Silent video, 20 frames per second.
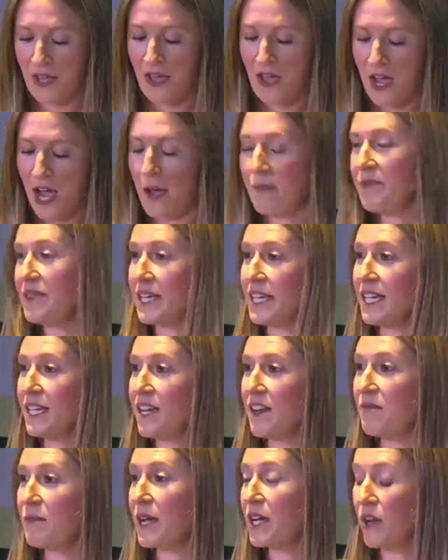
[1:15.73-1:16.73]
I'm thinking
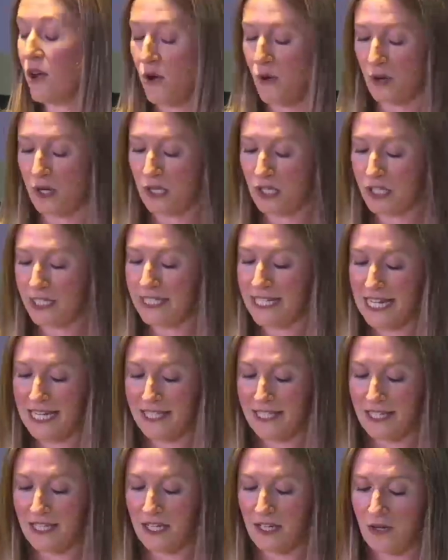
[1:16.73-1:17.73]
of my coworker
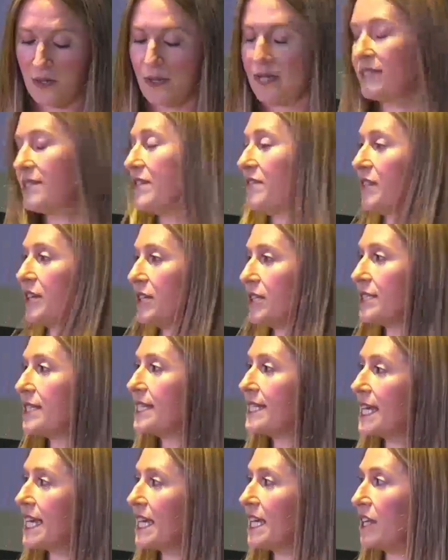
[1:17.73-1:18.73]
Stacy, who has difficulty
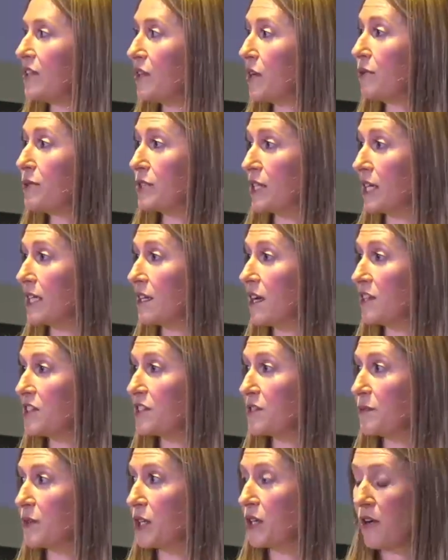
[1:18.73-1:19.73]
taking notes on
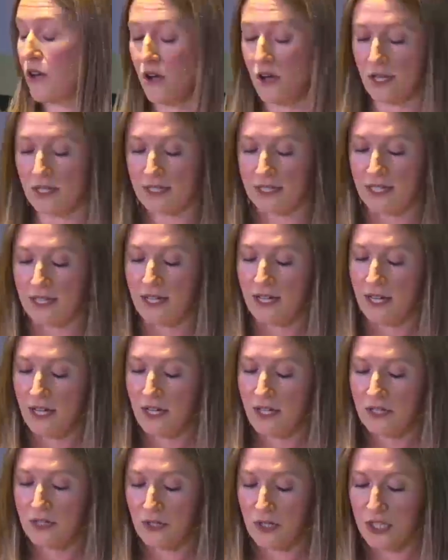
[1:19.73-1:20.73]
customer calls.
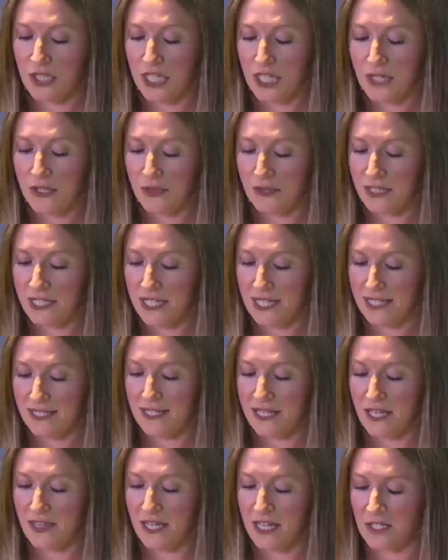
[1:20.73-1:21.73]
So she uses
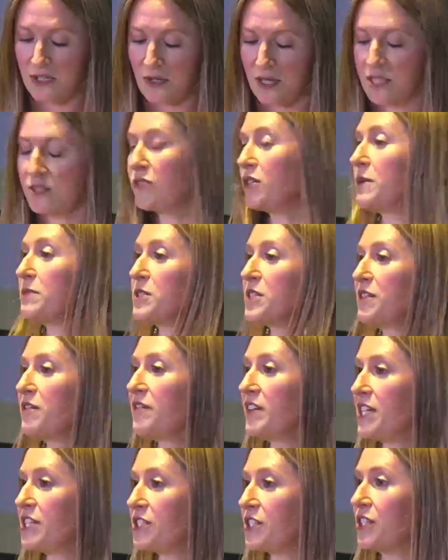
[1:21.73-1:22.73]
the transcription
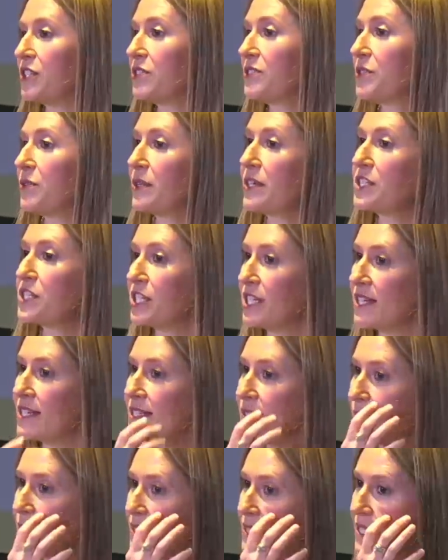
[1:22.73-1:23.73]
feature so that she
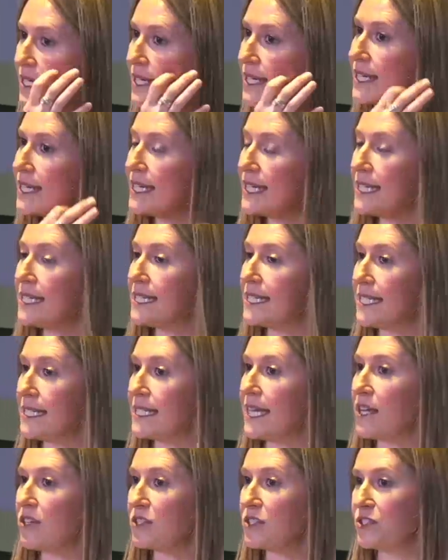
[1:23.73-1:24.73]
doesn't miss any key
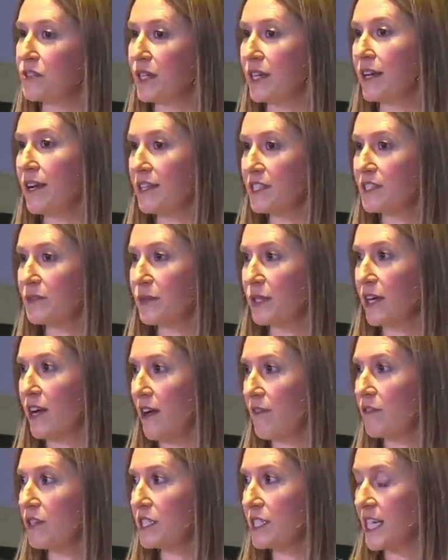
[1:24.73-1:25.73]
details during customer
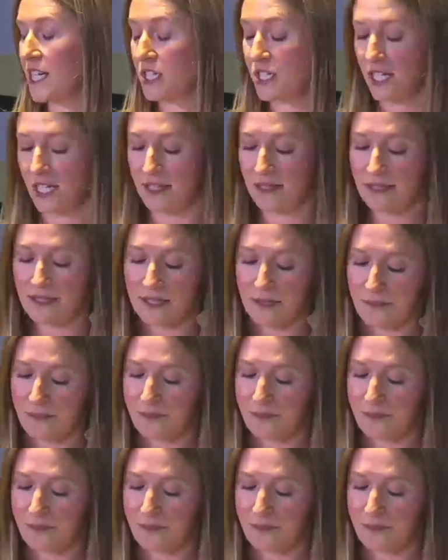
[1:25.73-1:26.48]
conversations.